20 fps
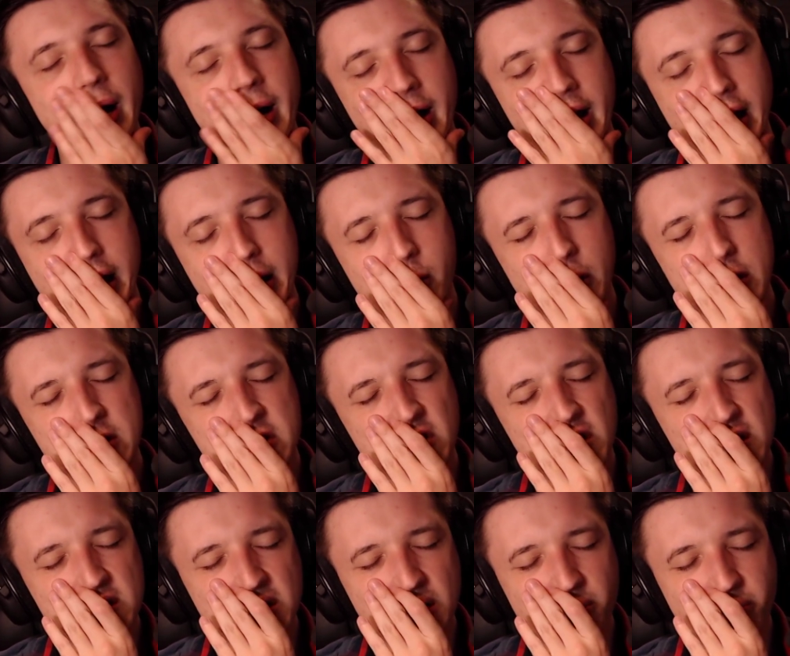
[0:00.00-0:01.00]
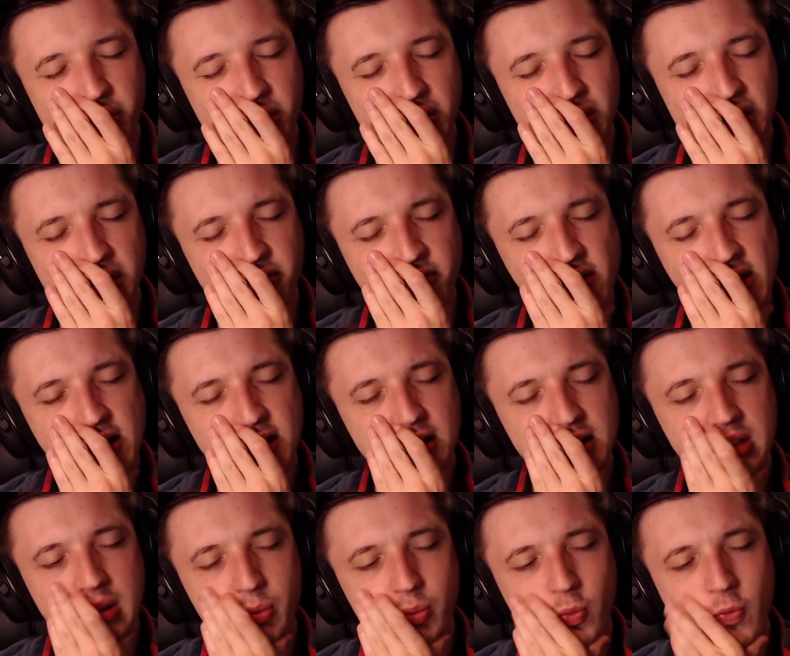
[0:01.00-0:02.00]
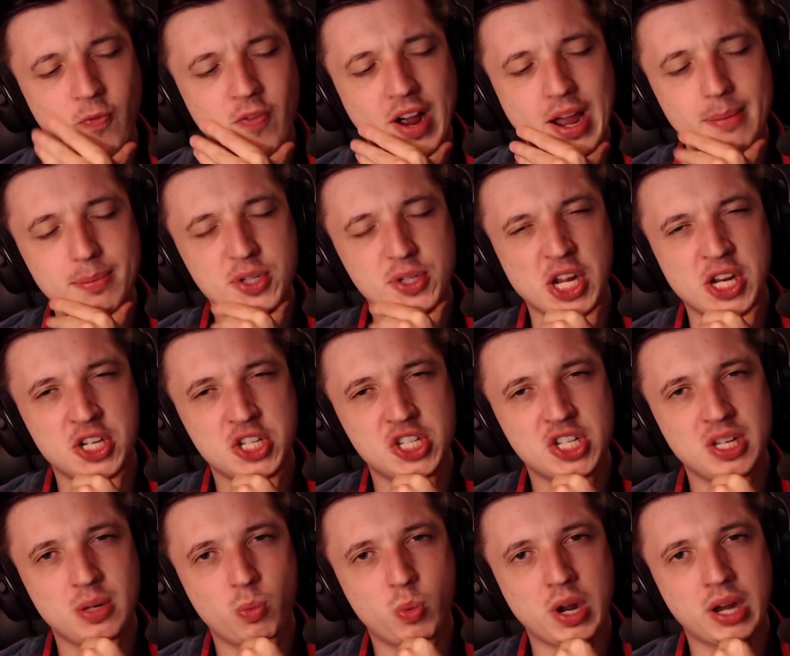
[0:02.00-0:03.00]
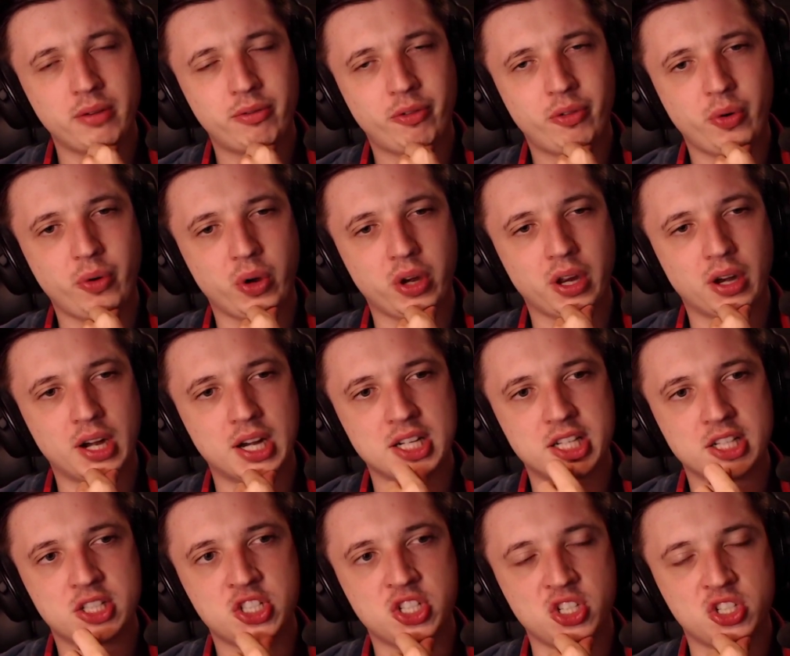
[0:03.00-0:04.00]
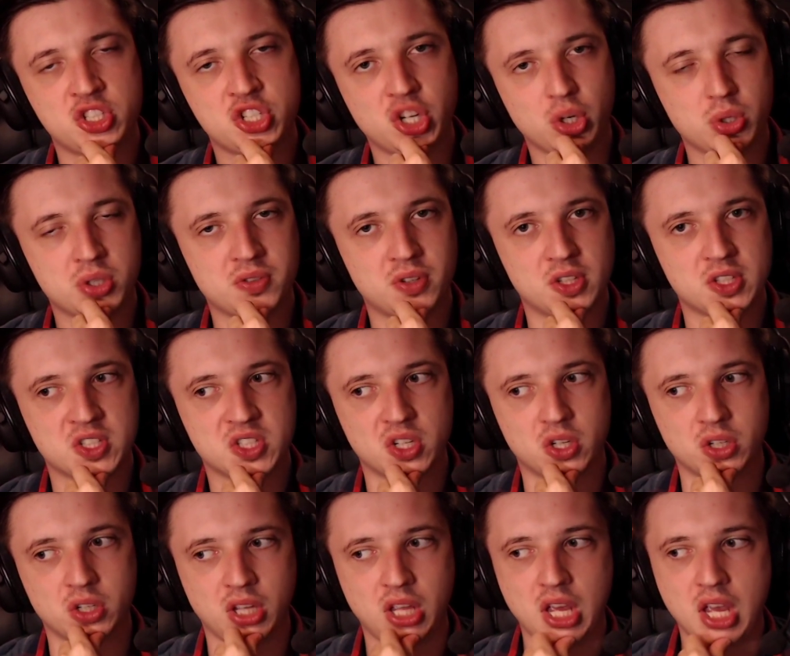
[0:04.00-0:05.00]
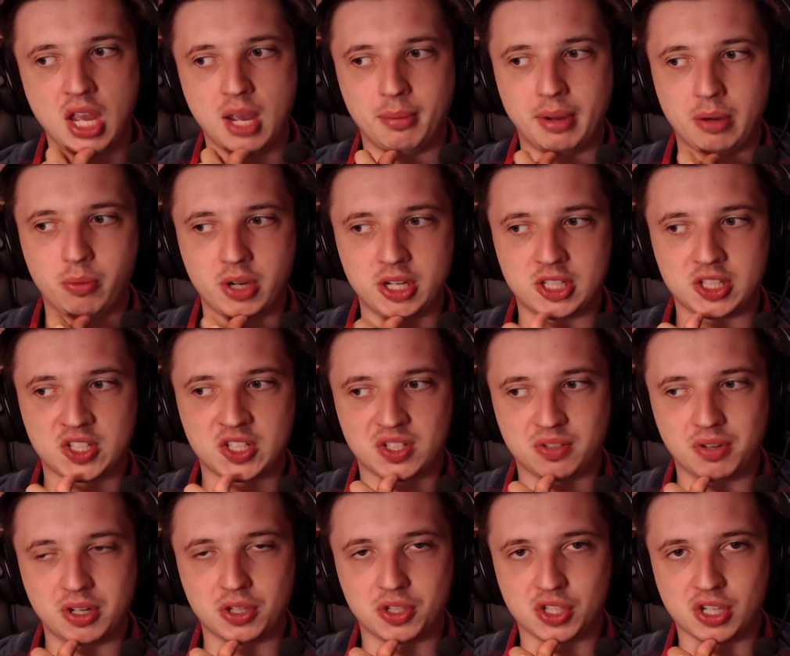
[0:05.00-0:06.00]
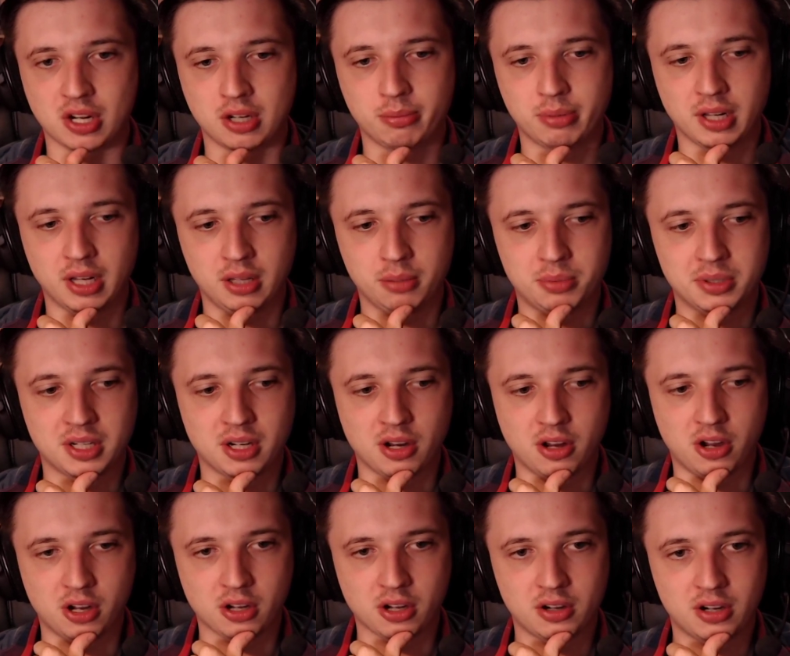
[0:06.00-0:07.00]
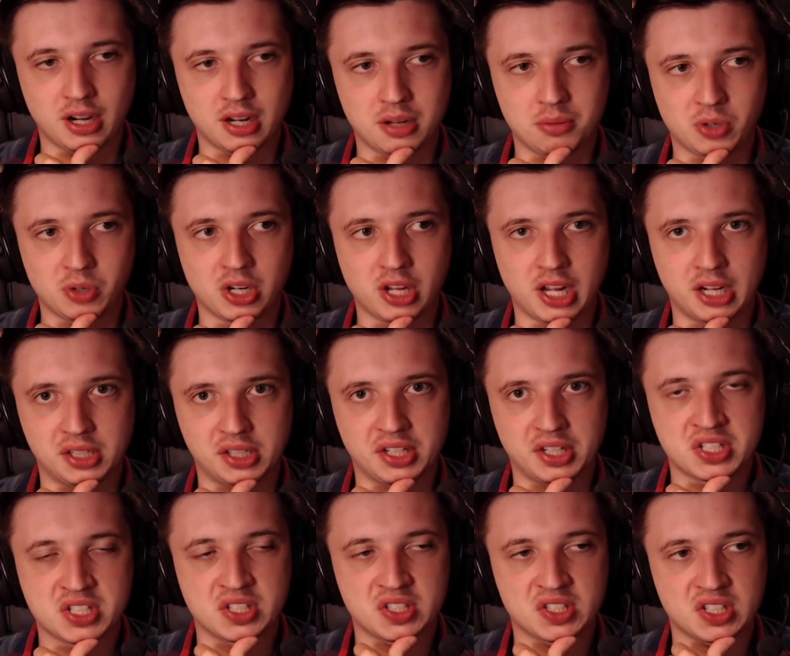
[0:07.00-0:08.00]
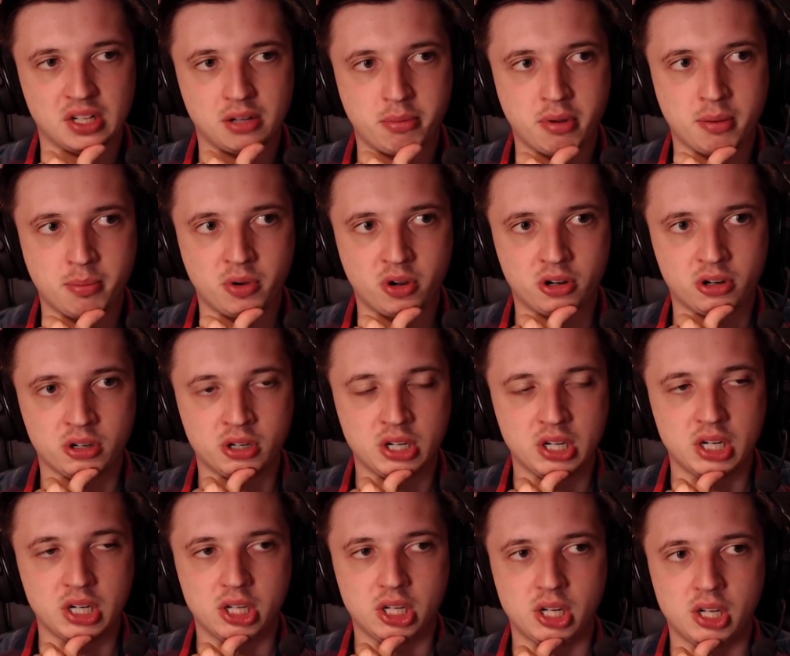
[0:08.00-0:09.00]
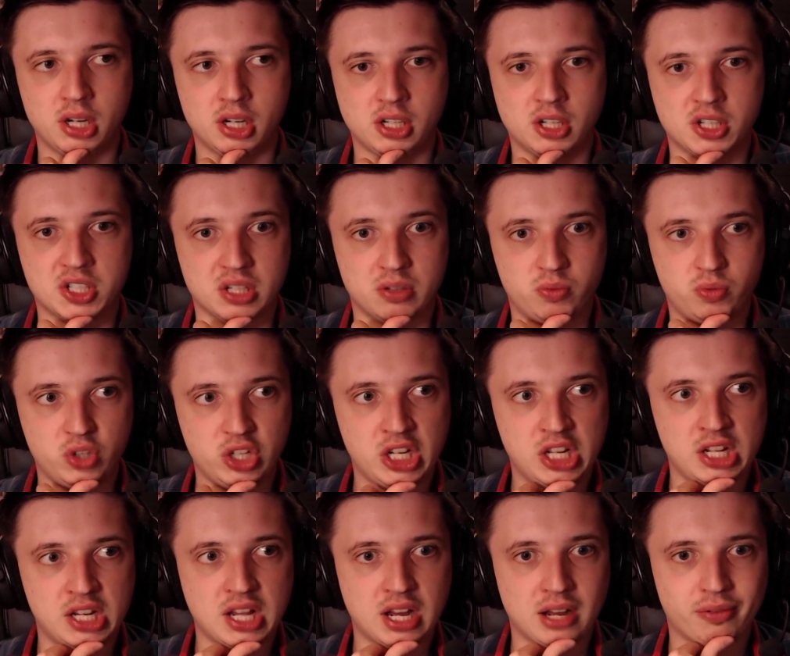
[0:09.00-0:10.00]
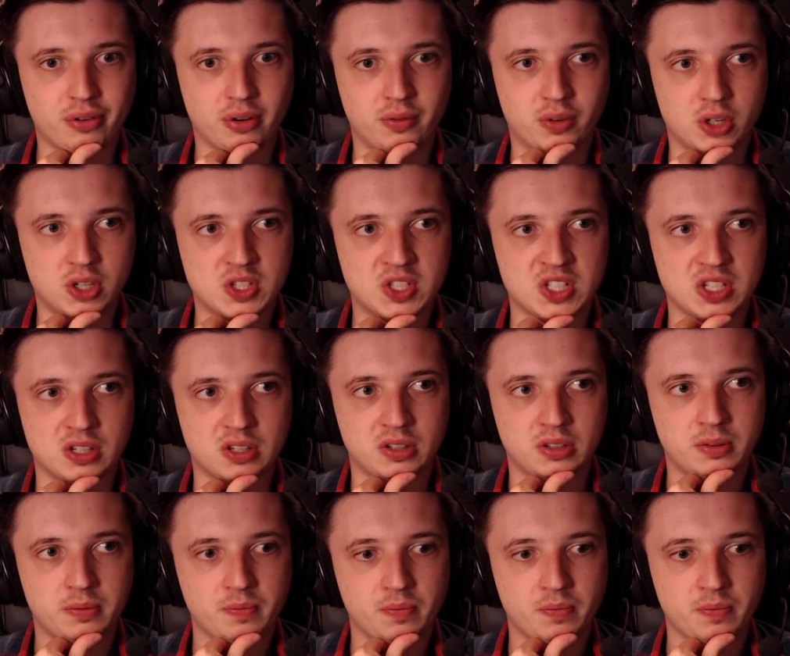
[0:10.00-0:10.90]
I want to say something. I think the vibe change she went through here and that she chose for the song. By the way, this video is gonna be a little bit longer. I'm gonna analyze this a little bit more because I really love her voice here.